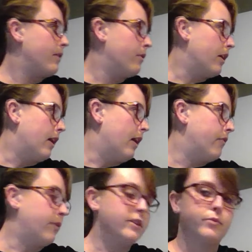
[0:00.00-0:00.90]
If
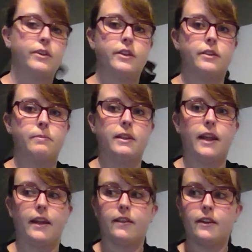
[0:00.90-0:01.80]
we switch it to be
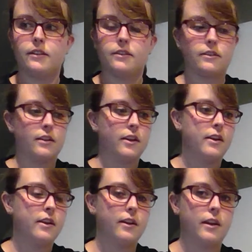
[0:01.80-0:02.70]
like this,
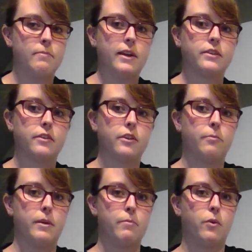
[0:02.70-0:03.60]
it makes a little
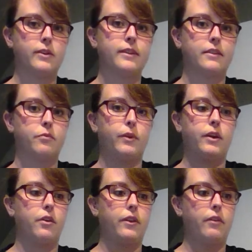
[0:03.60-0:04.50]
bit more sense when we
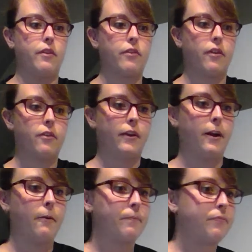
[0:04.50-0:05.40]
go to the unit circle here,